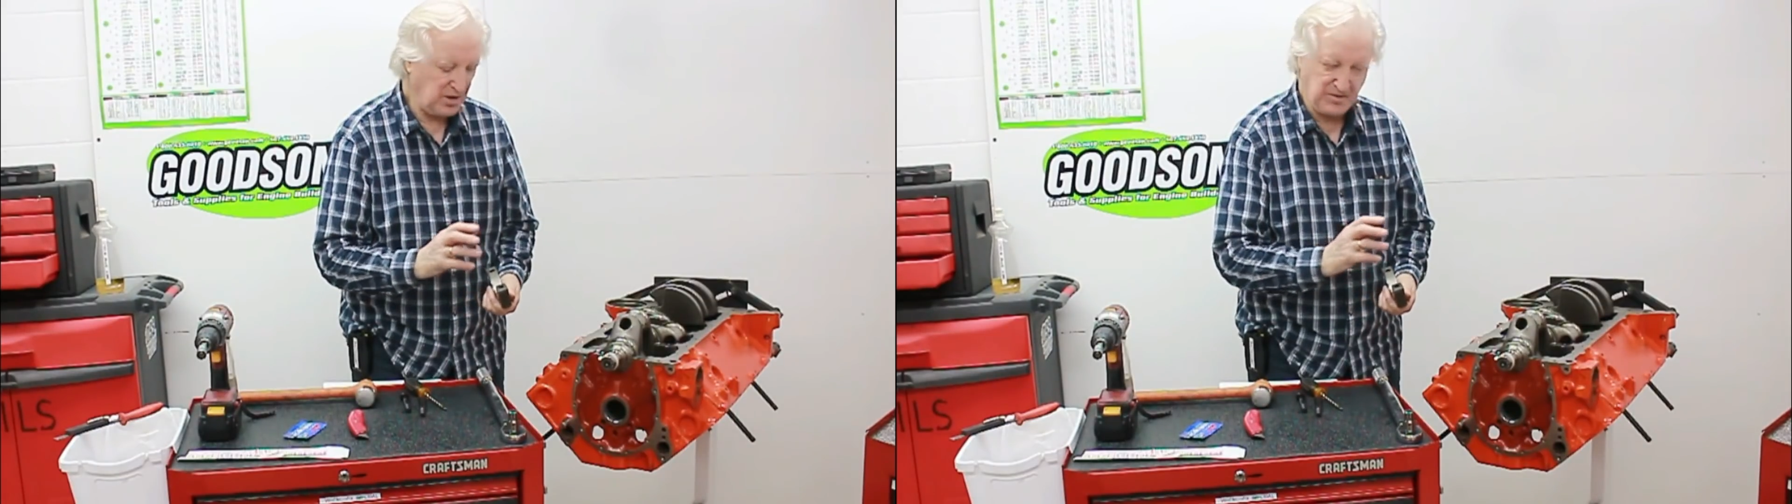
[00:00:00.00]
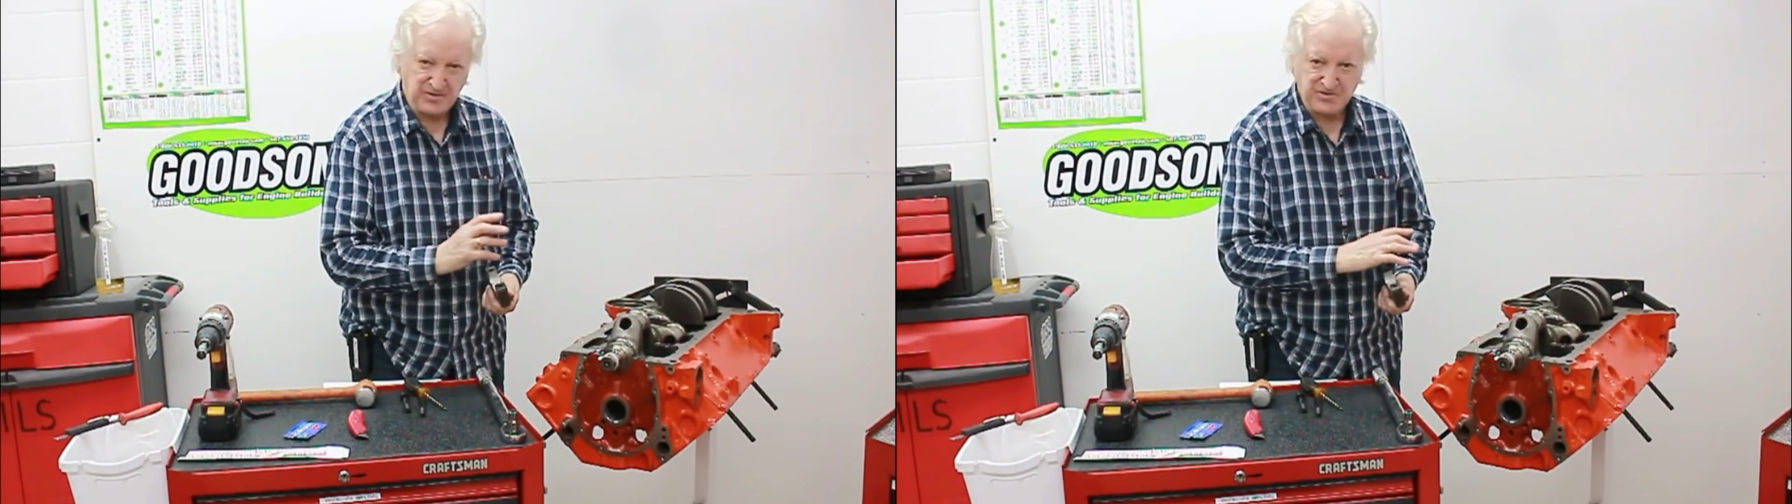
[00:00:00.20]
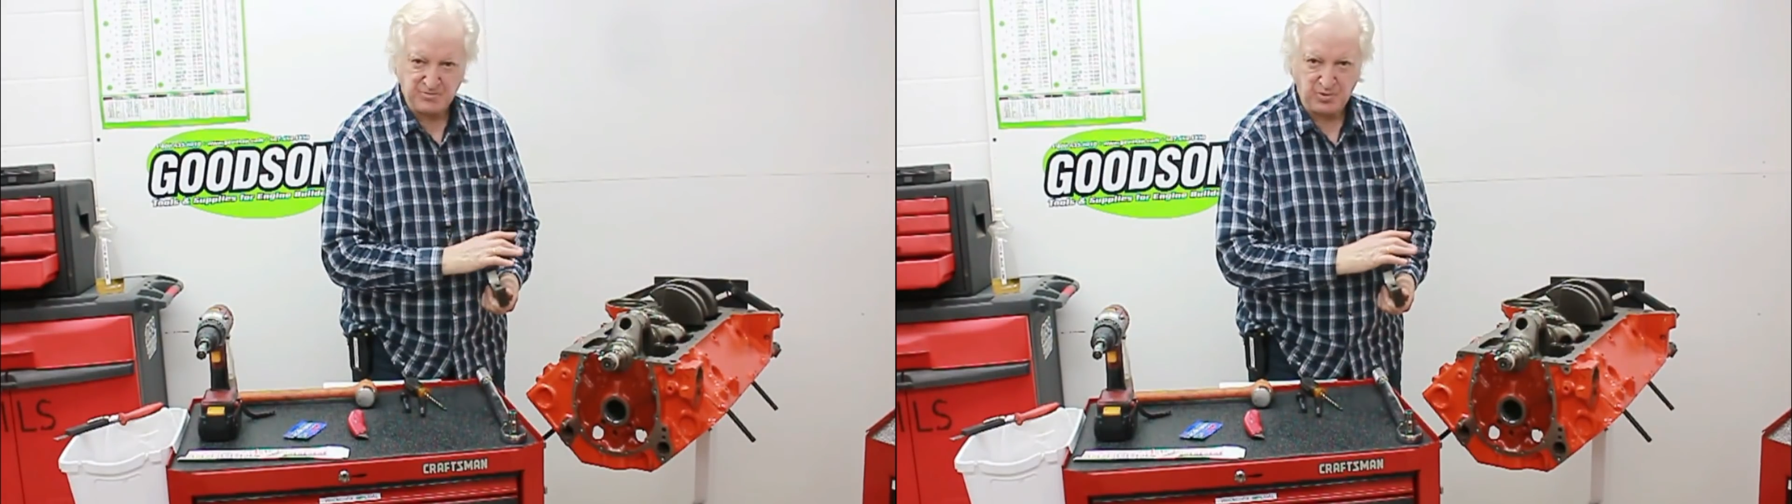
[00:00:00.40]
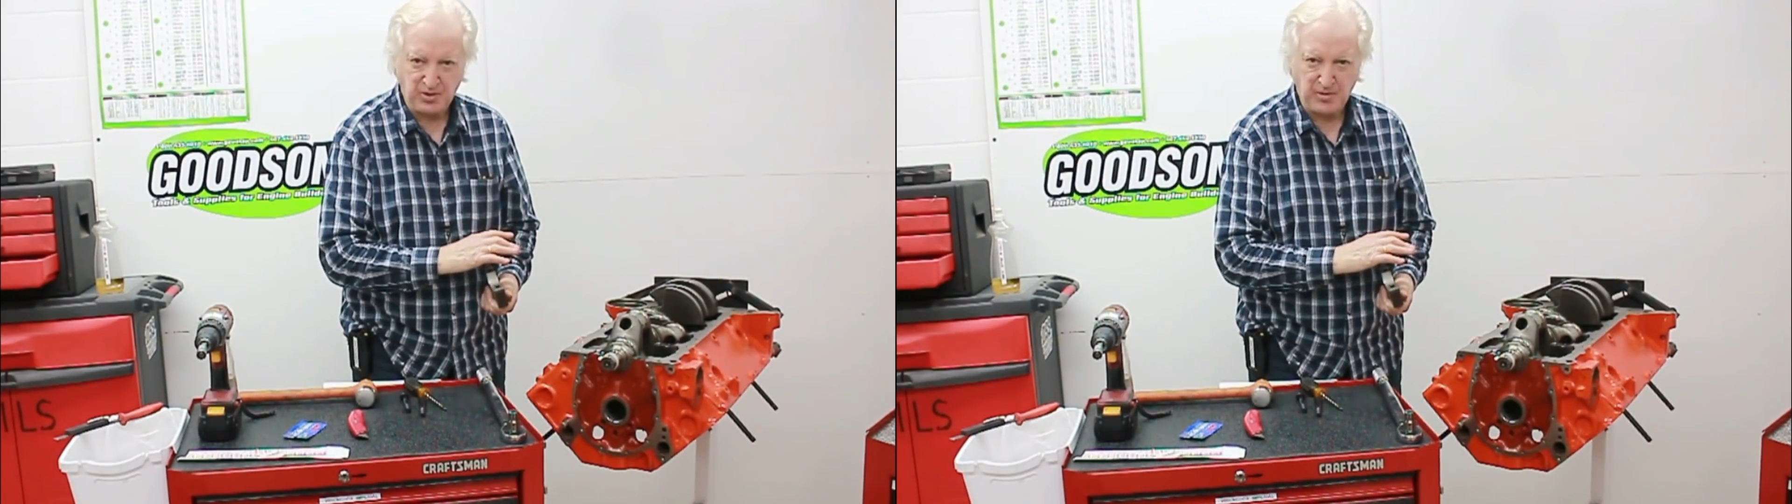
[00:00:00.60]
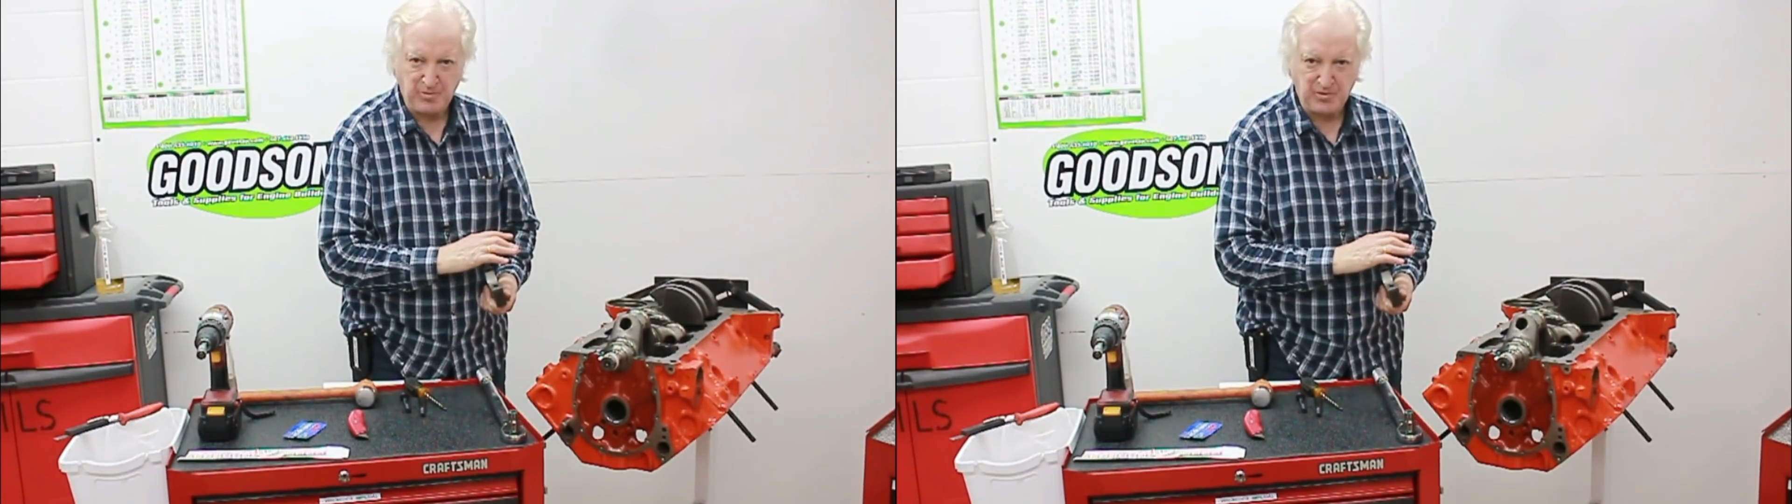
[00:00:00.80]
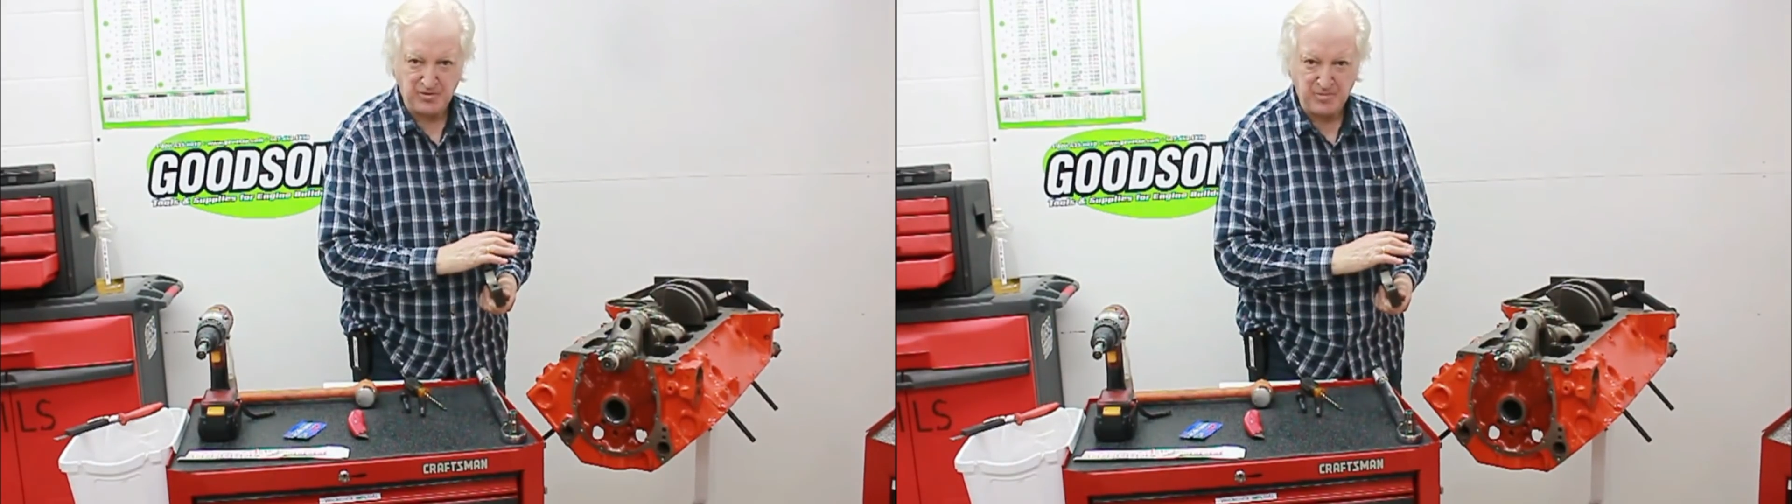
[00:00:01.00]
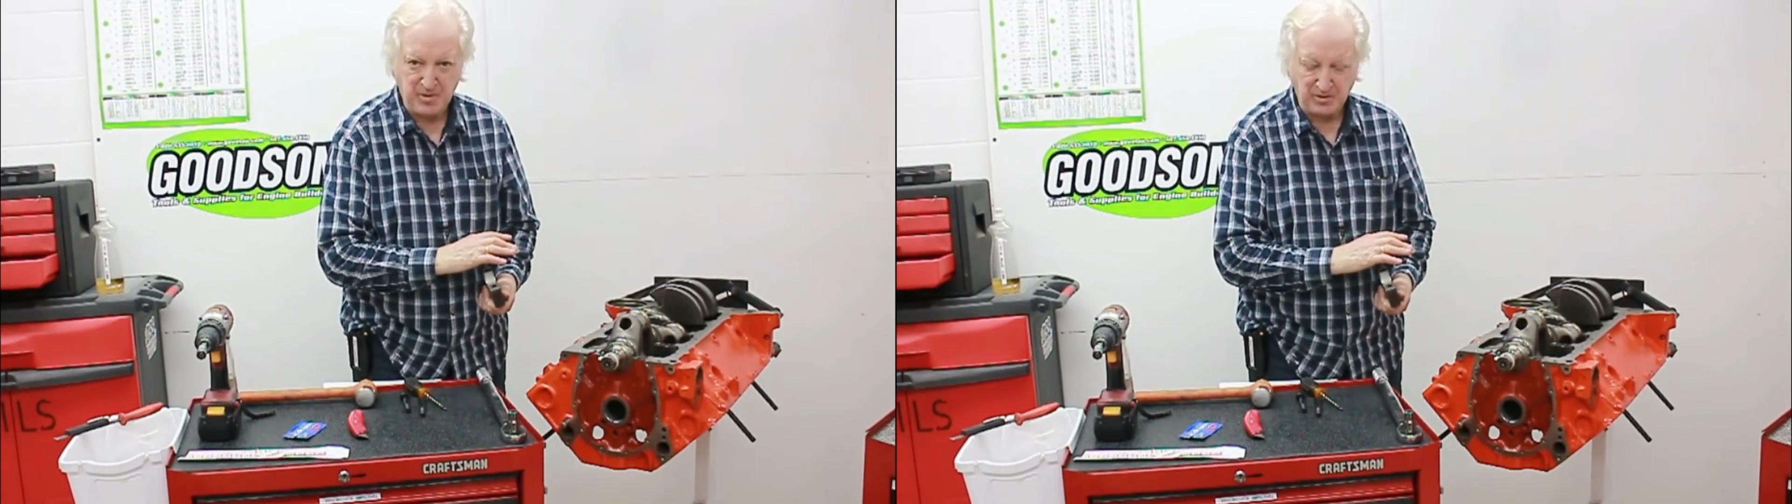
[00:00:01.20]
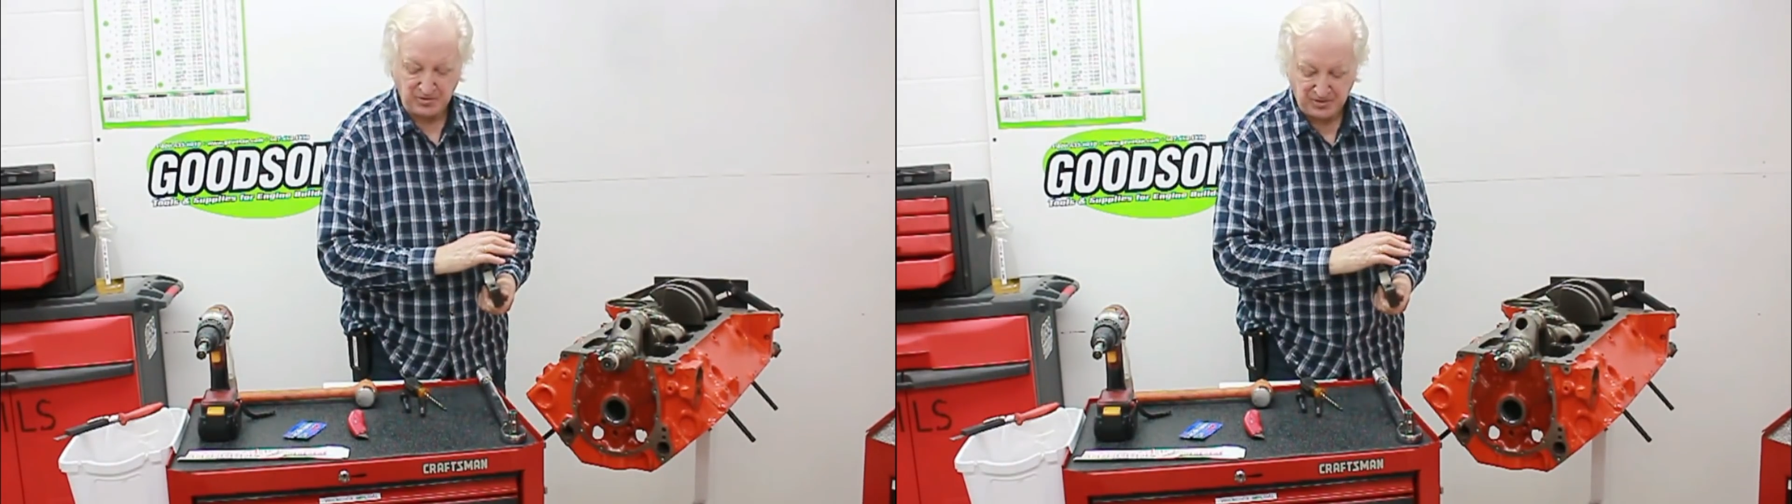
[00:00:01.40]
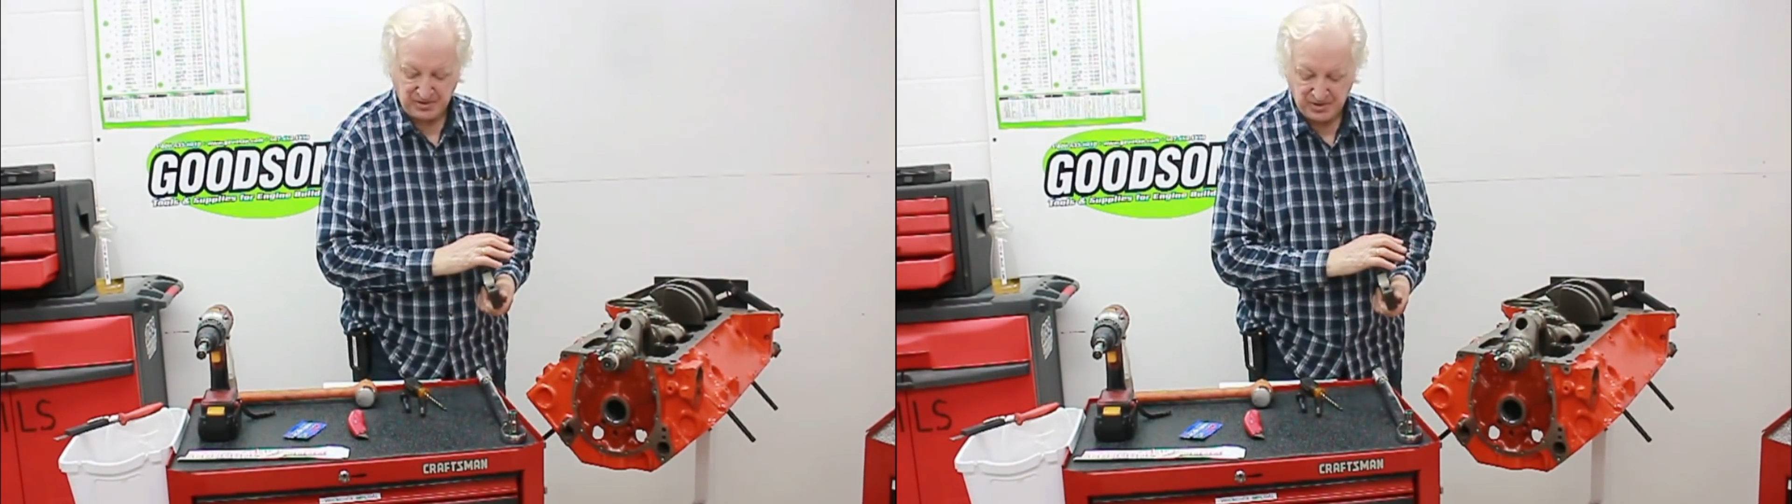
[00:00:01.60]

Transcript: in this preliminary build.